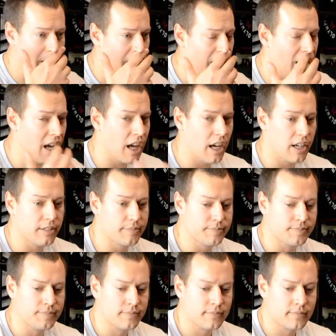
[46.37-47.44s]

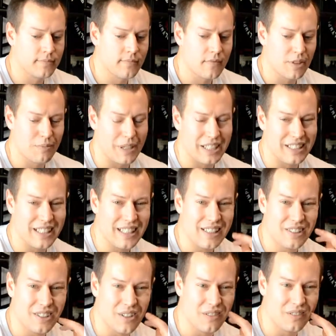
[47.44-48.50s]
My teeth
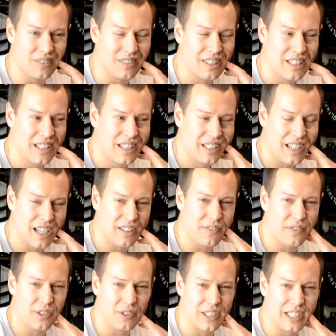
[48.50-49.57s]
don't kind of
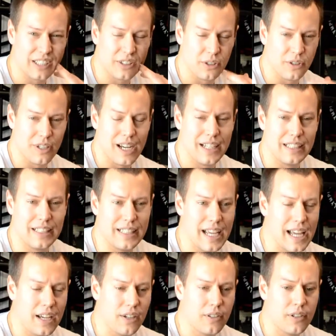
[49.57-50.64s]
feel like they're grinding
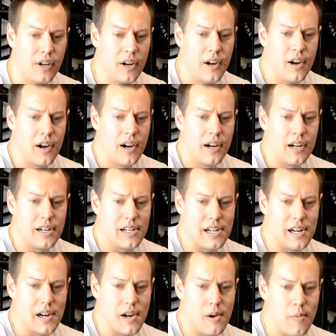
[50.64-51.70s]
down,
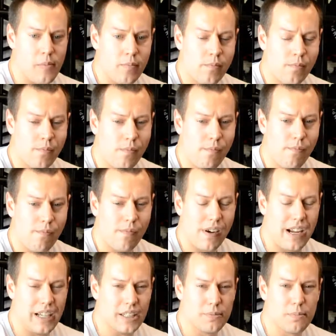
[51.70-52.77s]
and
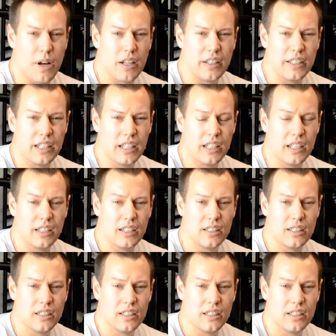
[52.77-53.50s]
it's probably a